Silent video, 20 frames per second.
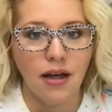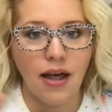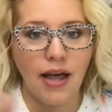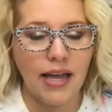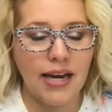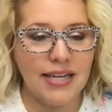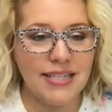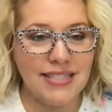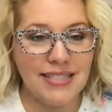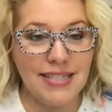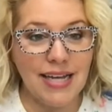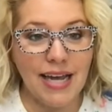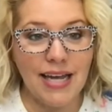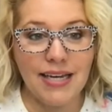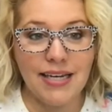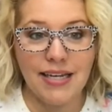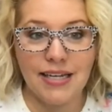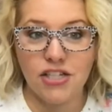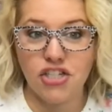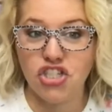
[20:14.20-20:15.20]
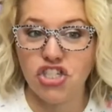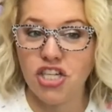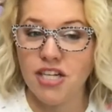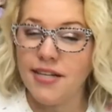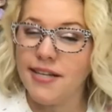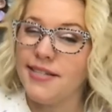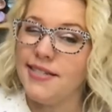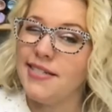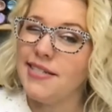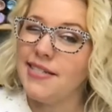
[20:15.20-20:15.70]
and I sanded
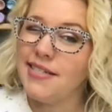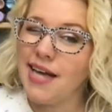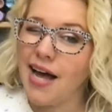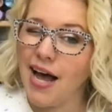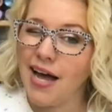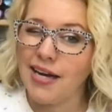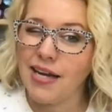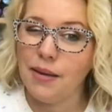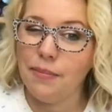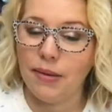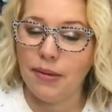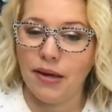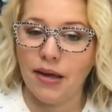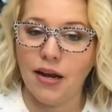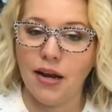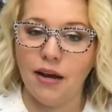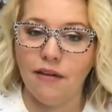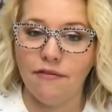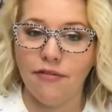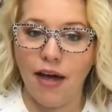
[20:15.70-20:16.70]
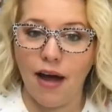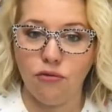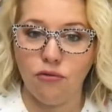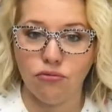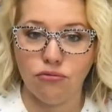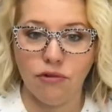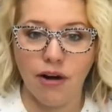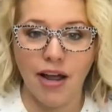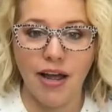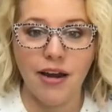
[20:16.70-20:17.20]
just a tiny bit of that
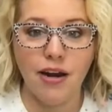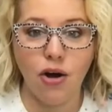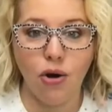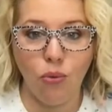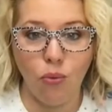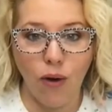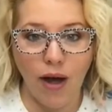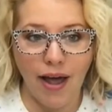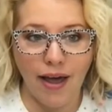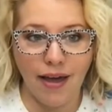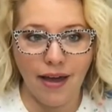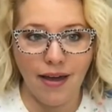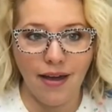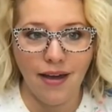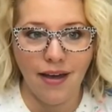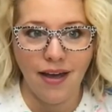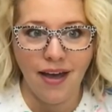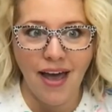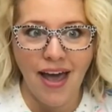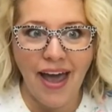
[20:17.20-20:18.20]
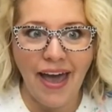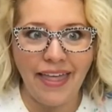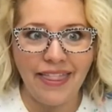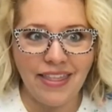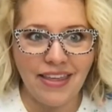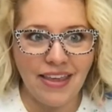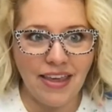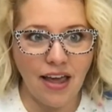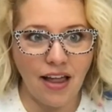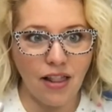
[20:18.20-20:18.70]
red away and the
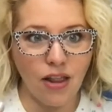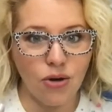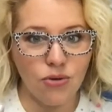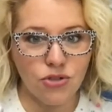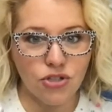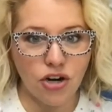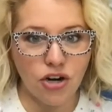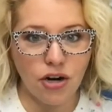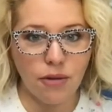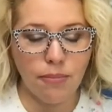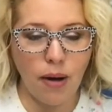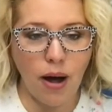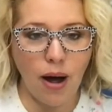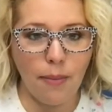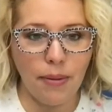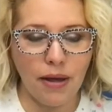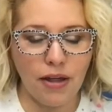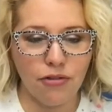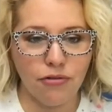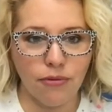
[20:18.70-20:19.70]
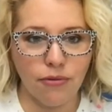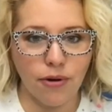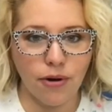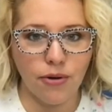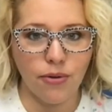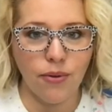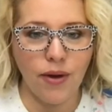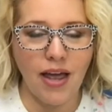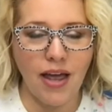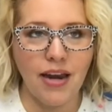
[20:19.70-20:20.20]
yellow started popping
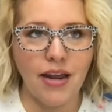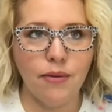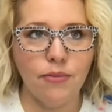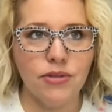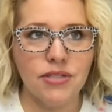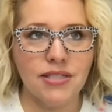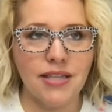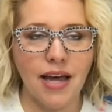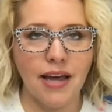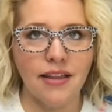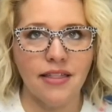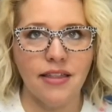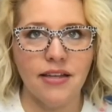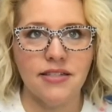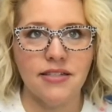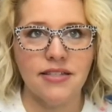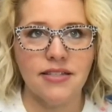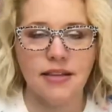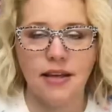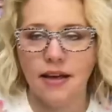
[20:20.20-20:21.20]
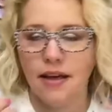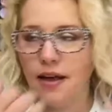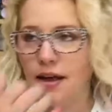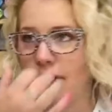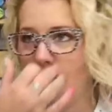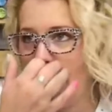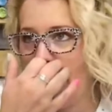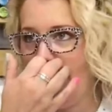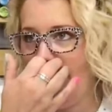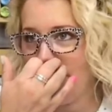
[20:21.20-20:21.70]
through and it was like this
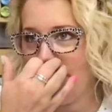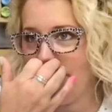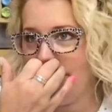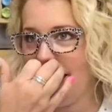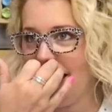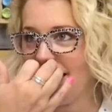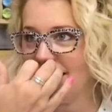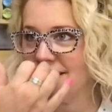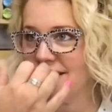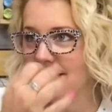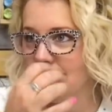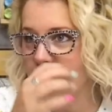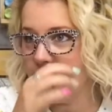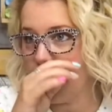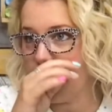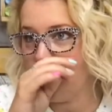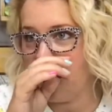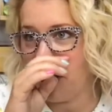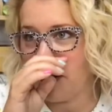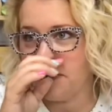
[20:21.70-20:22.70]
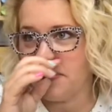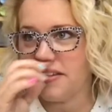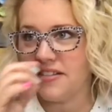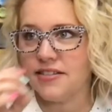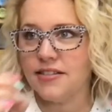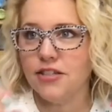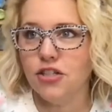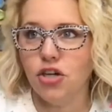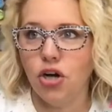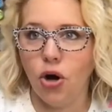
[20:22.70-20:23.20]
happy accident where
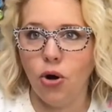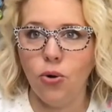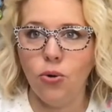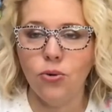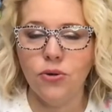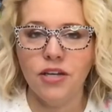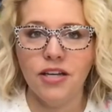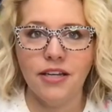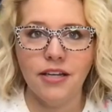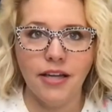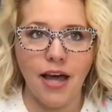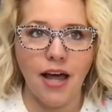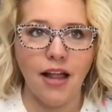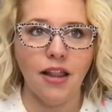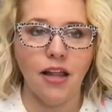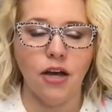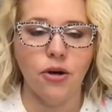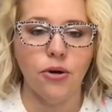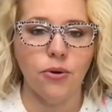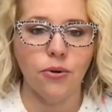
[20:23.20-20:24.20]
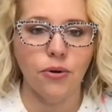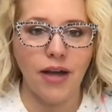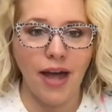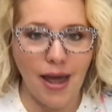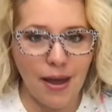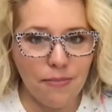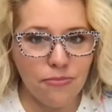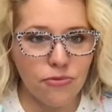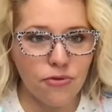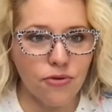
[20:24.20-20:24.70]
this golden yellow
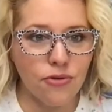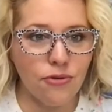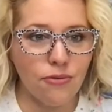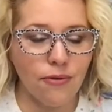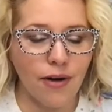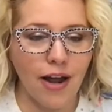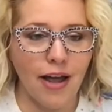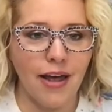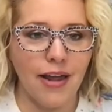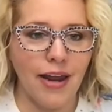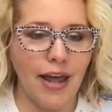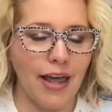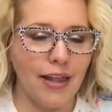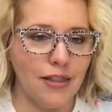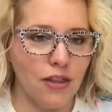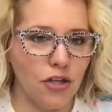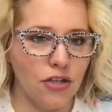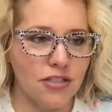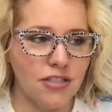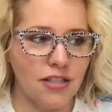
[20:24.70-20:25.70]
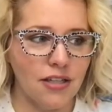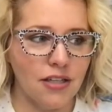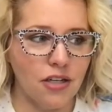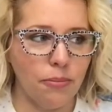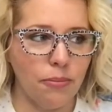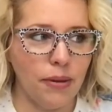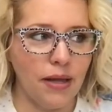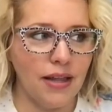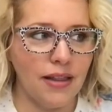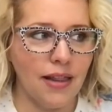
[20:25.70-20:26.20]
came through the red and looked a little
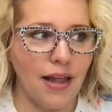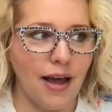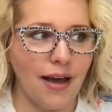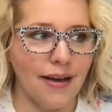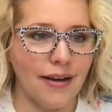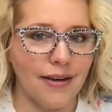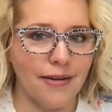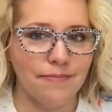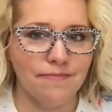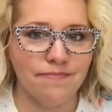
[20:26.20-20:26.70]
bit like